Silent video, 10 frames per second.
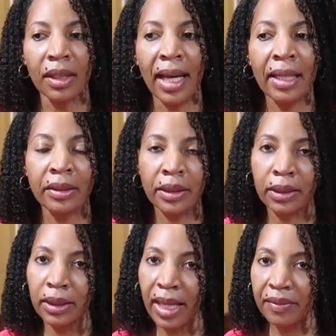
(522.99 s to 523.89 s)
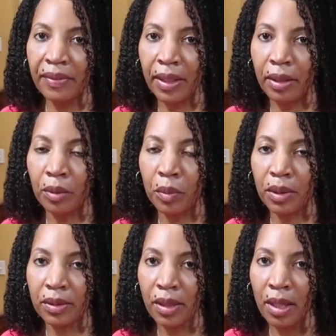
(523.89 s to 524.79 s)
actually the last video
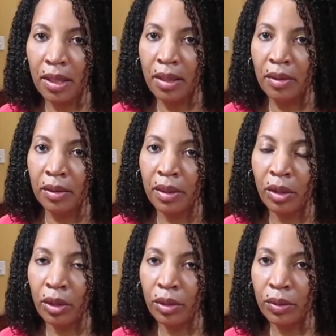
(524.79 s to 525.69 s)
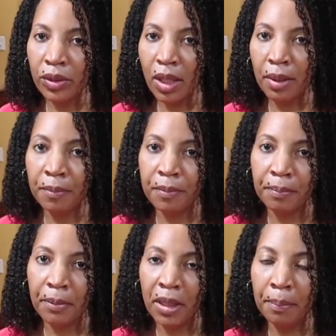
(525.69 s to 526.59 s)
was the girls
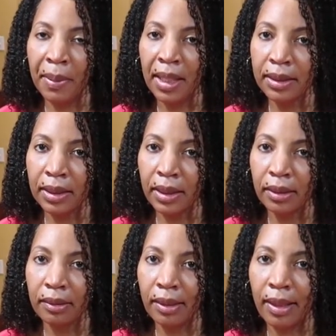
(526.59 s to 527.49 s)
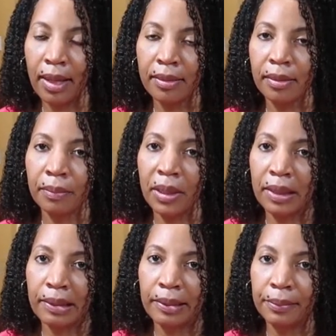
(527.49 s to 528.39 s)
unboxing. They got
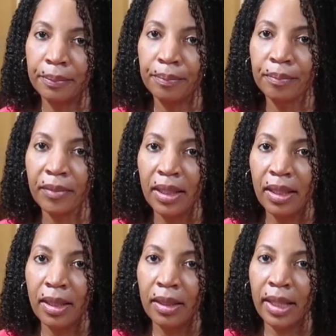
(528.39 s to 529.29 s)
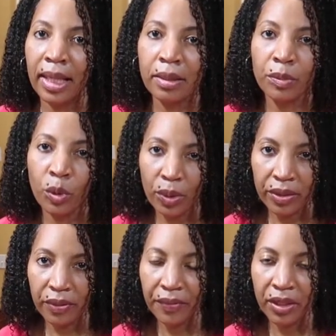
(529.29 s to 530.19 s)
some
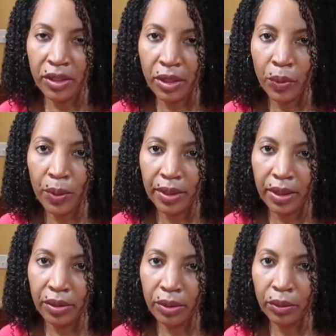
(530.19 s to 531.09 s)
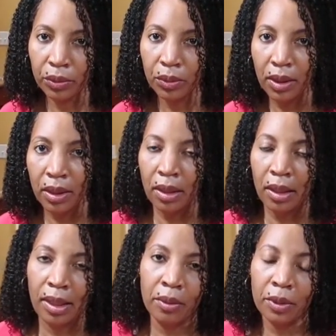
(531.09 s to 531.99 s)
toys for finishing quarantine school.
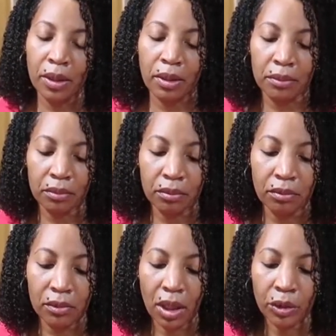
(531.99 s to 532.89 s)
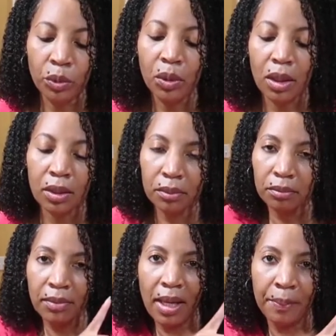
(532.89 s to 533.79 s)
I don't want to talk too long.
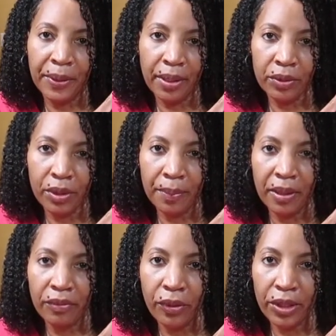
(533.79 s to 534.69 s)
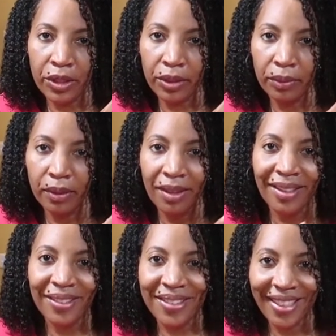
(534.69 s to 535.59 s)
I'll put those up here for you too.
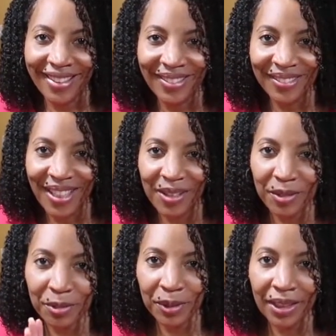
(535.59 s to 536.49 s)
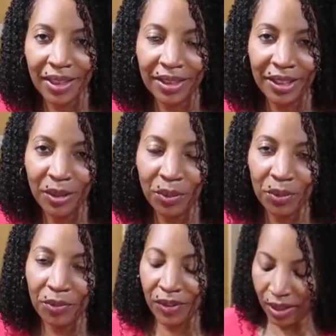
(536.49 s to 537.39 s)
Go check those out. Really
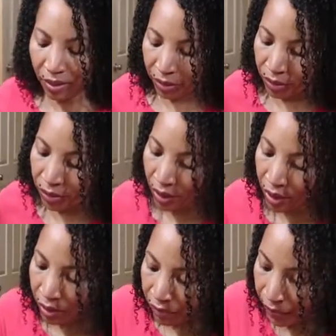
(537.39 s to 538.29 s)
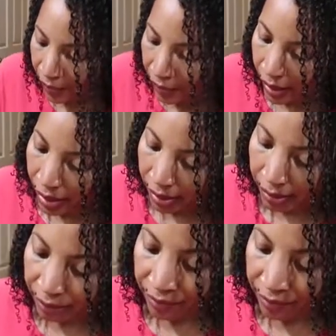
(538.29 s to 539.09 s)
cute videos for